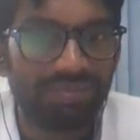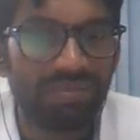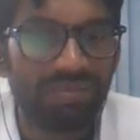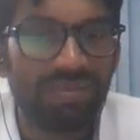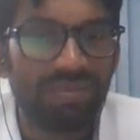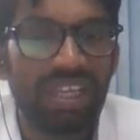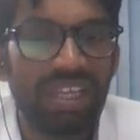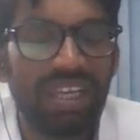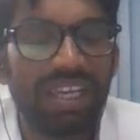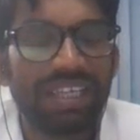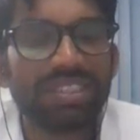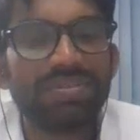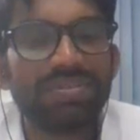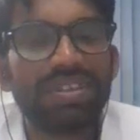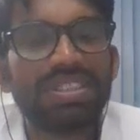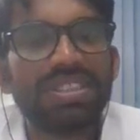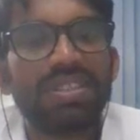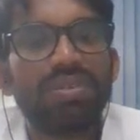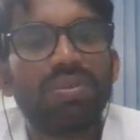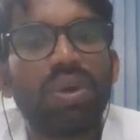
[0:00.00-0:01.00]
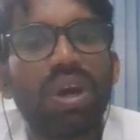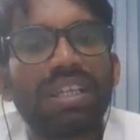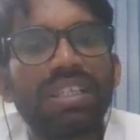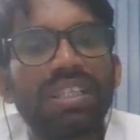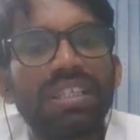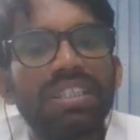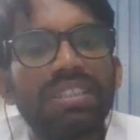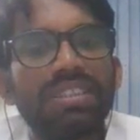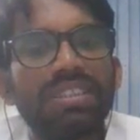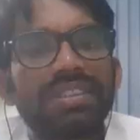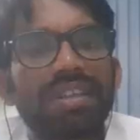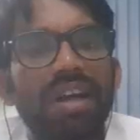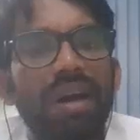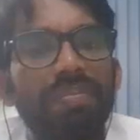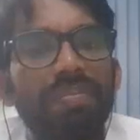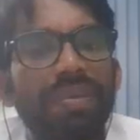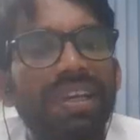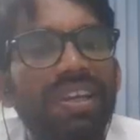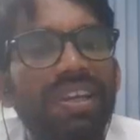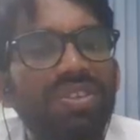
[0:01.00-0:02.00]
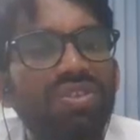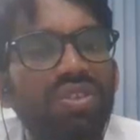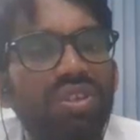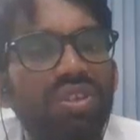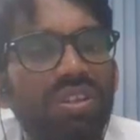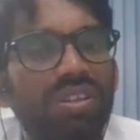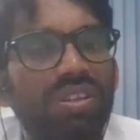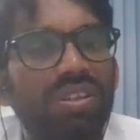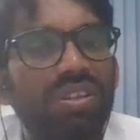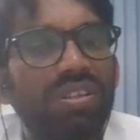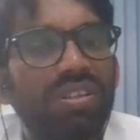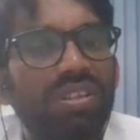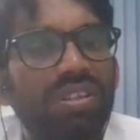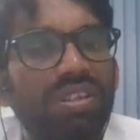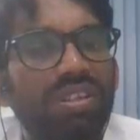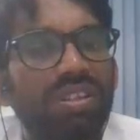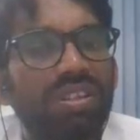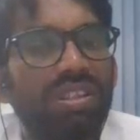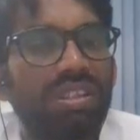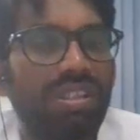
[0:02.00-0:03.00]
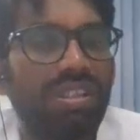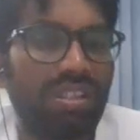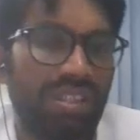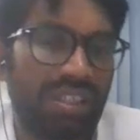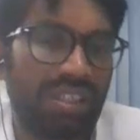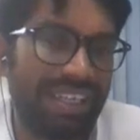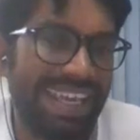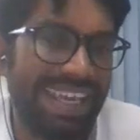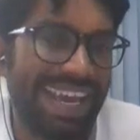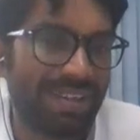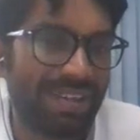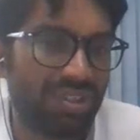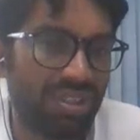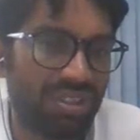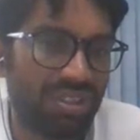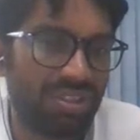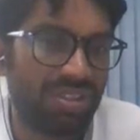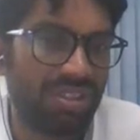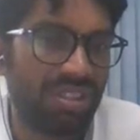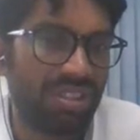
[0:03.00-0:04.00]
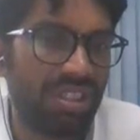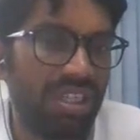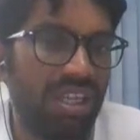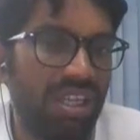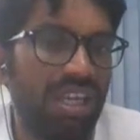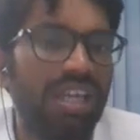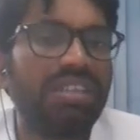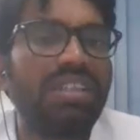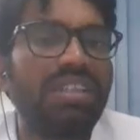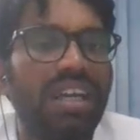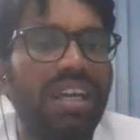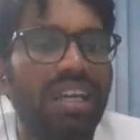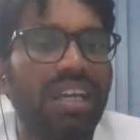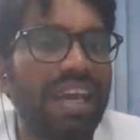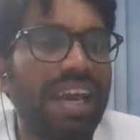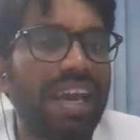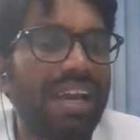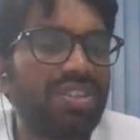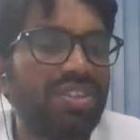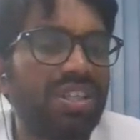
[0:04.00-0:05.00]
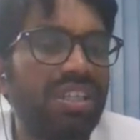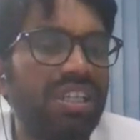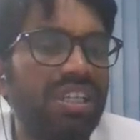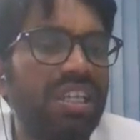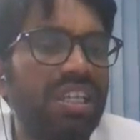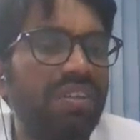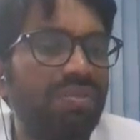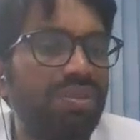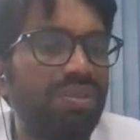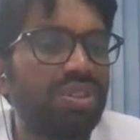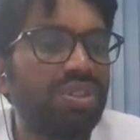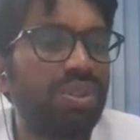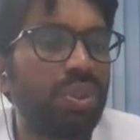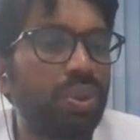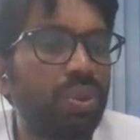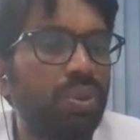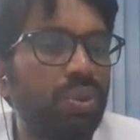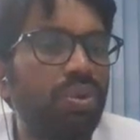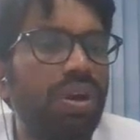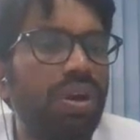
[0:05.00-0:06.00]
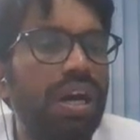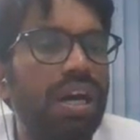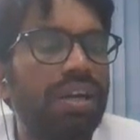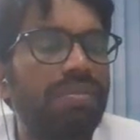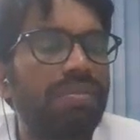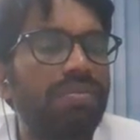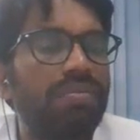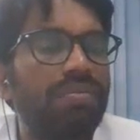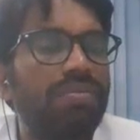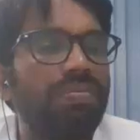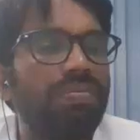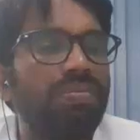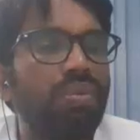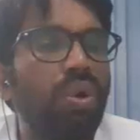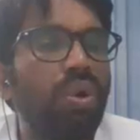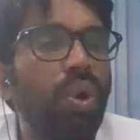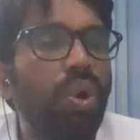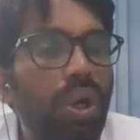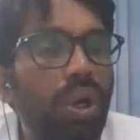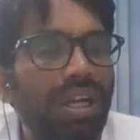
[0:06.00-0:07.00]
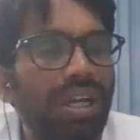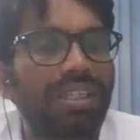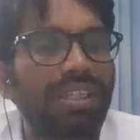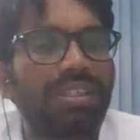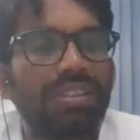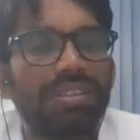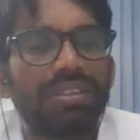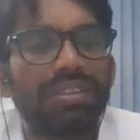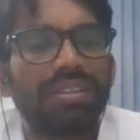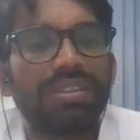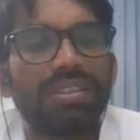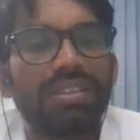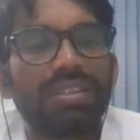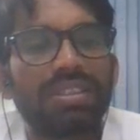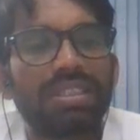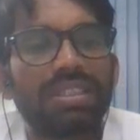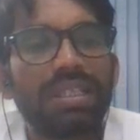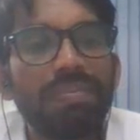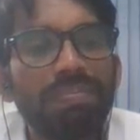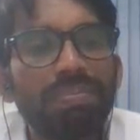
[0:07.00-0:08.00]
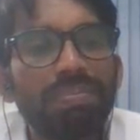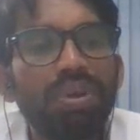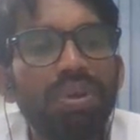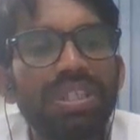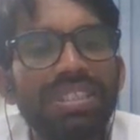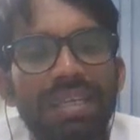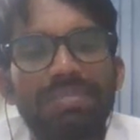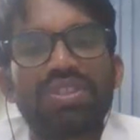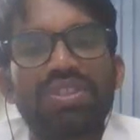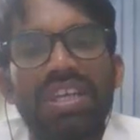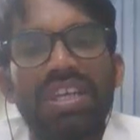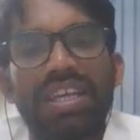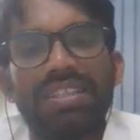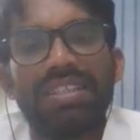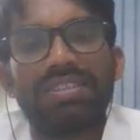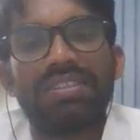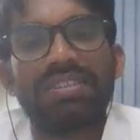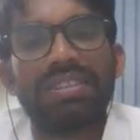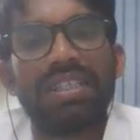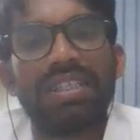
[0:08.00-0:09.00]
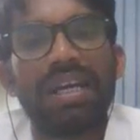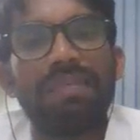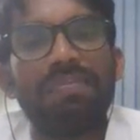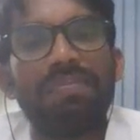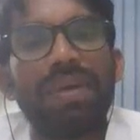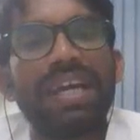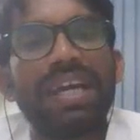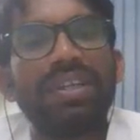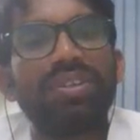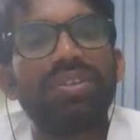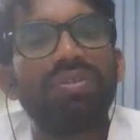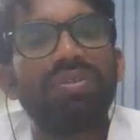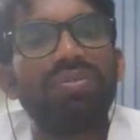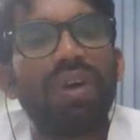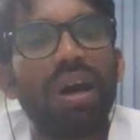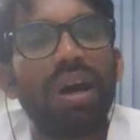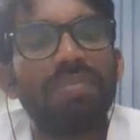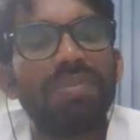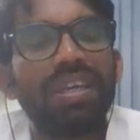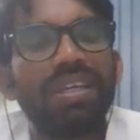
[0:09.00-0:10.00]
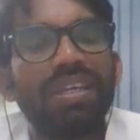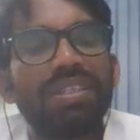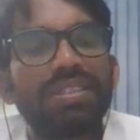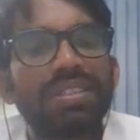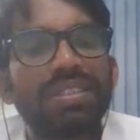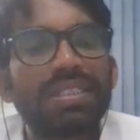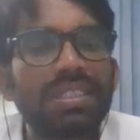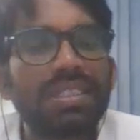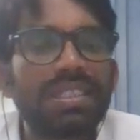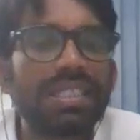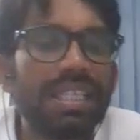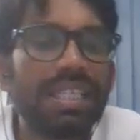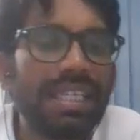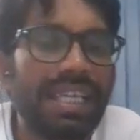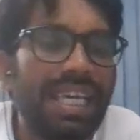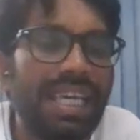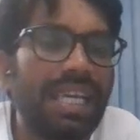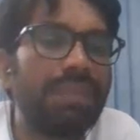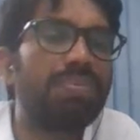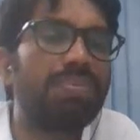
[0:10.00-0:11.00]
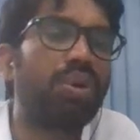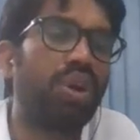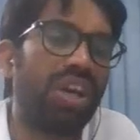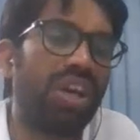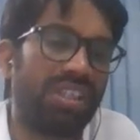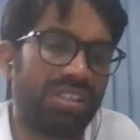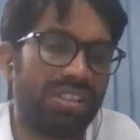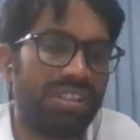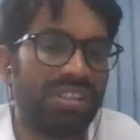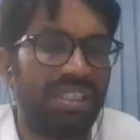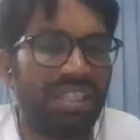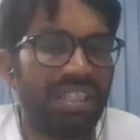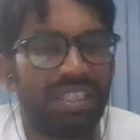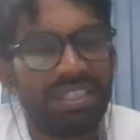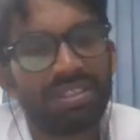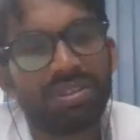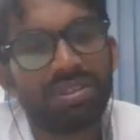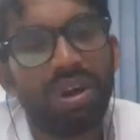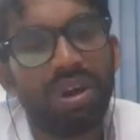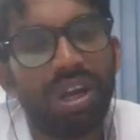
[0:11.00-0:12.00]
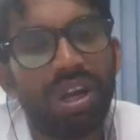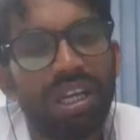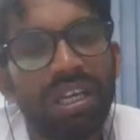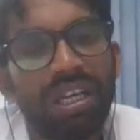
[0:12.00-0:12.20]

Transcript: Next one, see what is combination reactions. The reaction in which two or more simple substance combine to form a single product, that is called